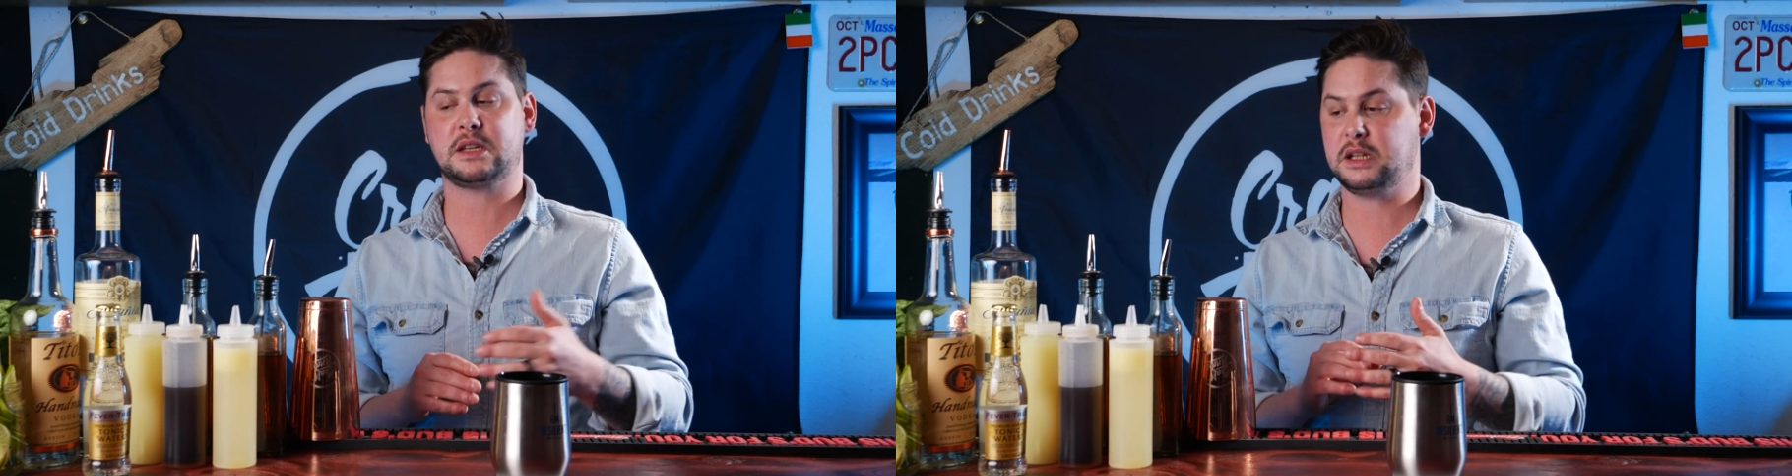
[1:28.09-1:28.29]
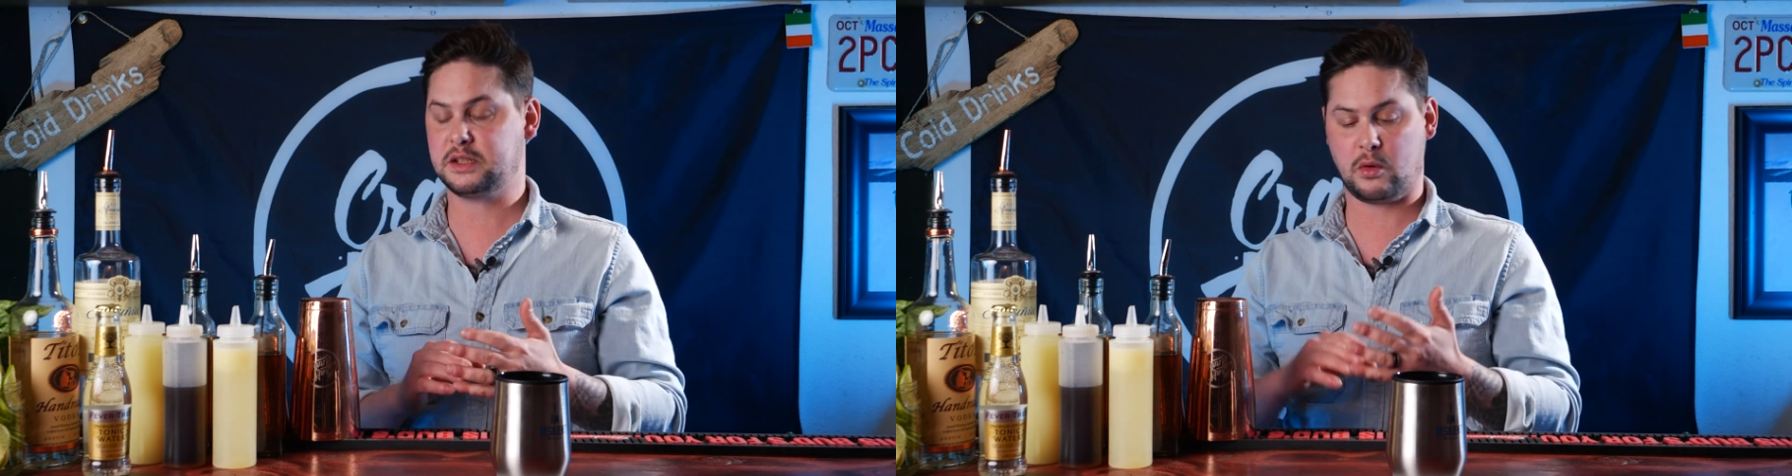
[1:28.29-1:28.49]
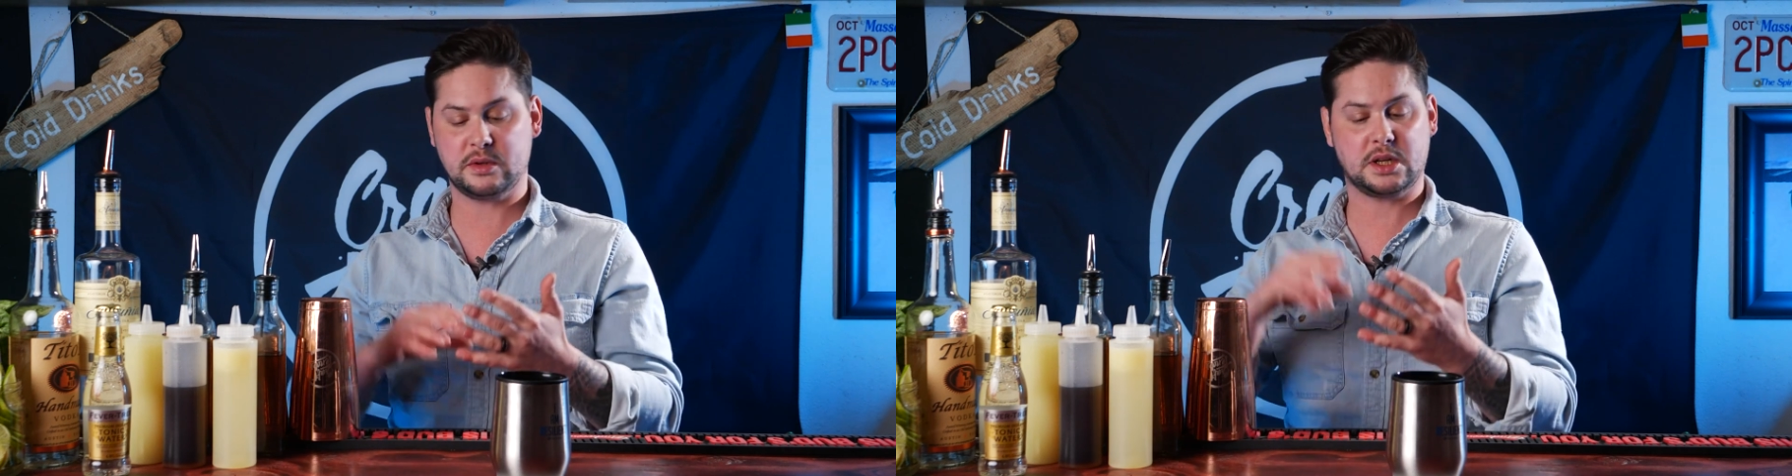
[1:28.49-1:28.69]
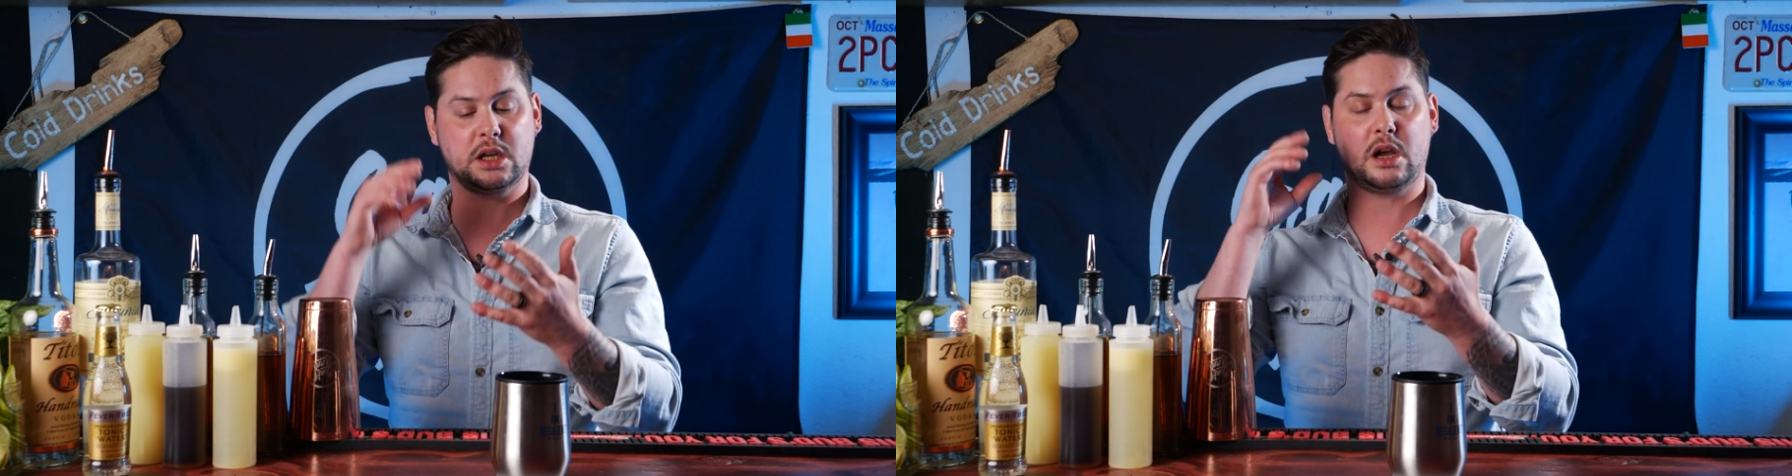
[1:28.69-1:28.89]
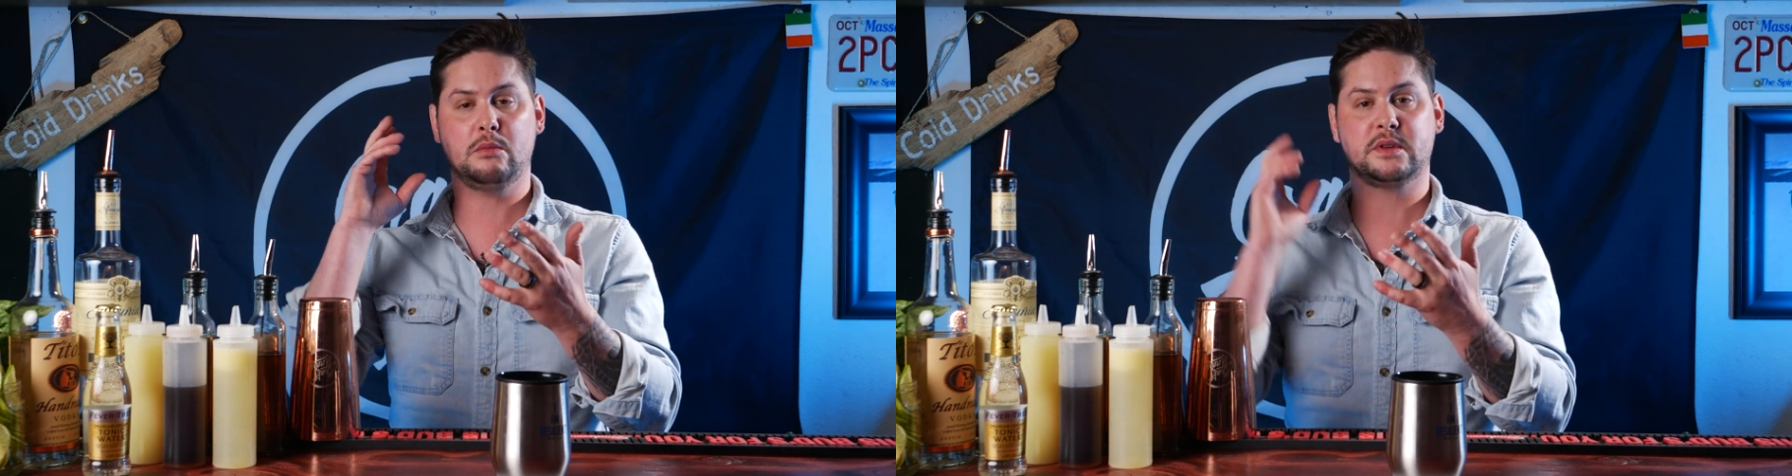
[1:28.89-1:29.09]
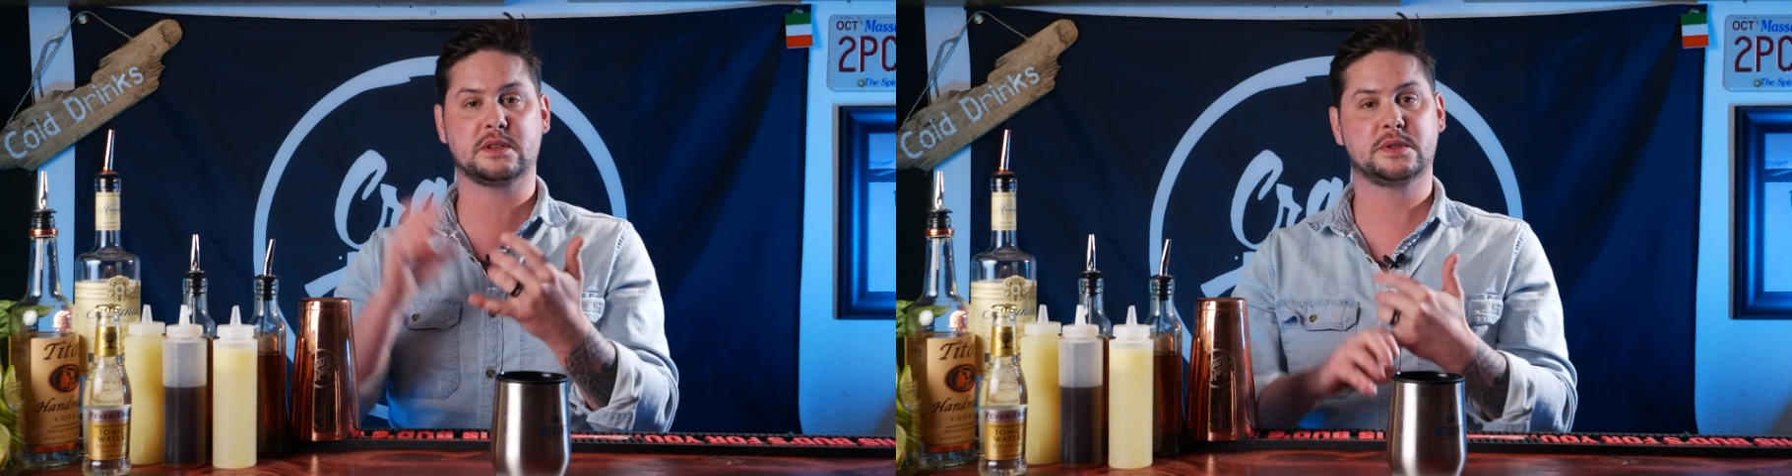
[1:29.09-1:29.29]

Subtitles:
it is always gonna come with some